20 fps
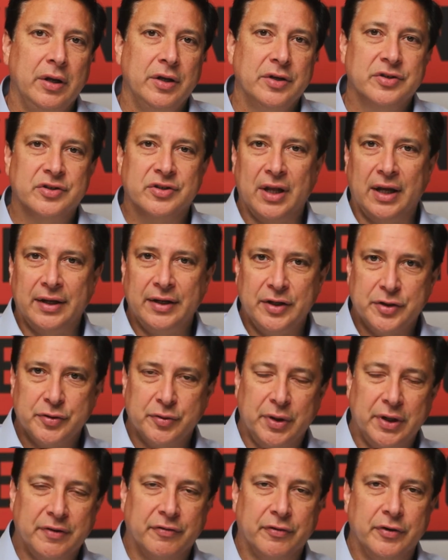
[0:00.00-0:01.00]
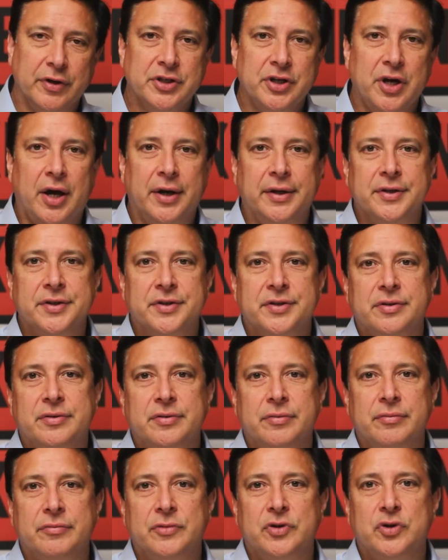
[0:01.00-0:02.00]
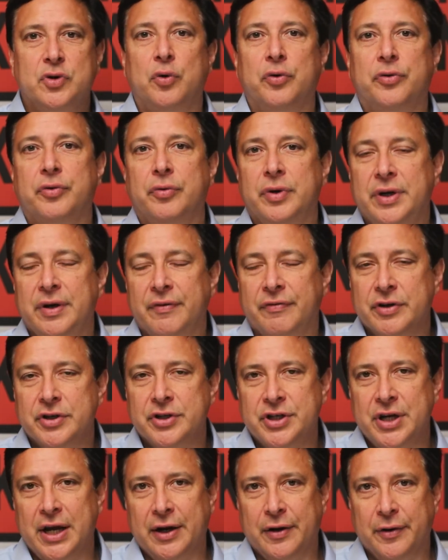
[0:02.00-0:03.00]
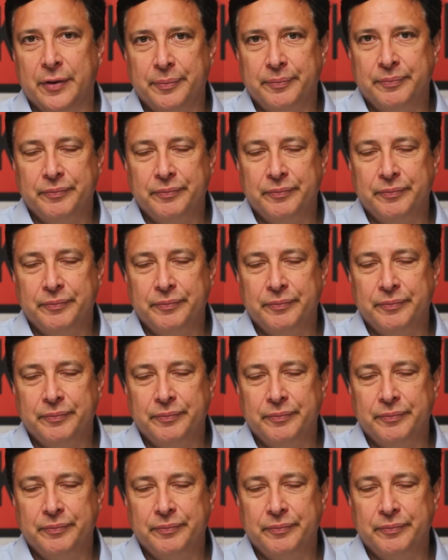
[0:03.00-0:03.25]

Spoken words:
slightly tweaked for each audience, told through a different channel.